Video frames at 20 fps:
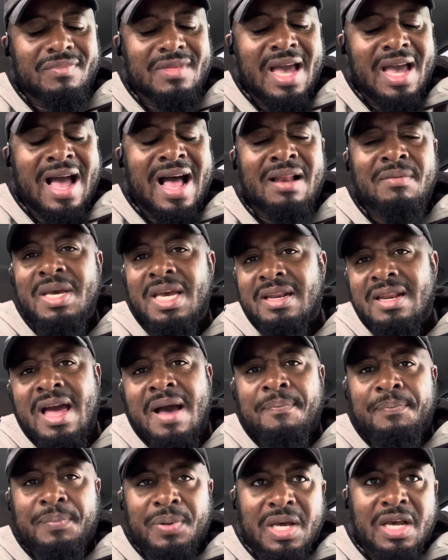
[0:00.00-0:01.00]
albeit
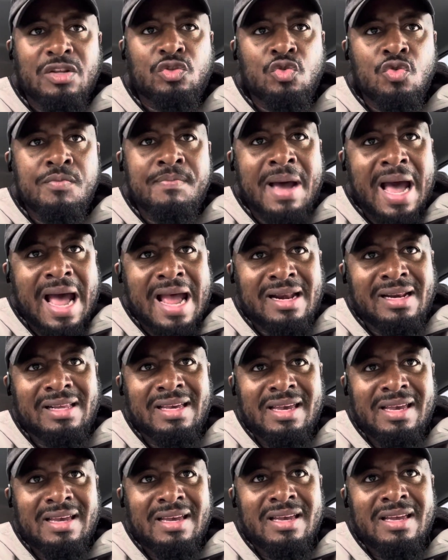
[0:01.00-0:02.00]
not playing too
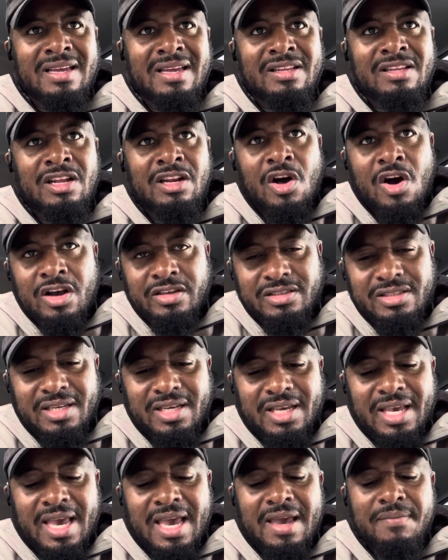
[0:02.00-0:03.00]
badly, they lost the
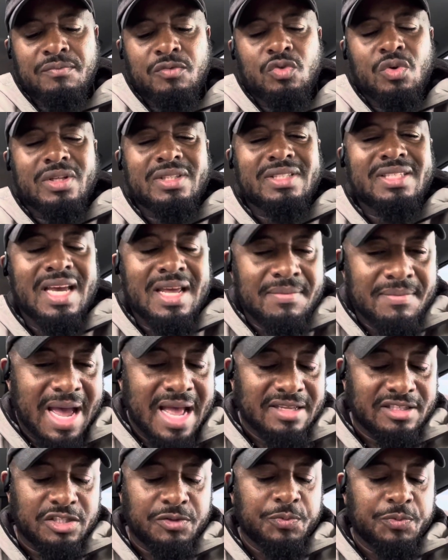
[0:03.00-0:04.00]
game to a
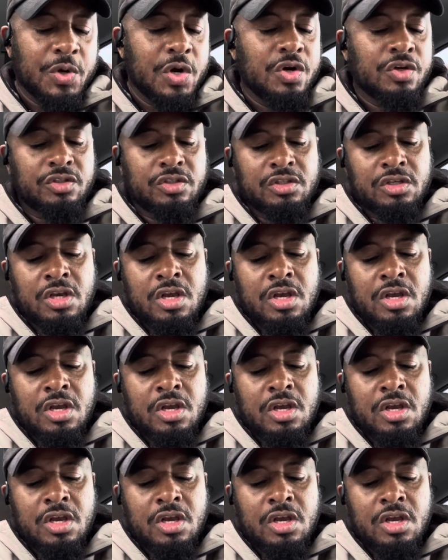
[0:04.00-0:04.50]
10-man Spurs.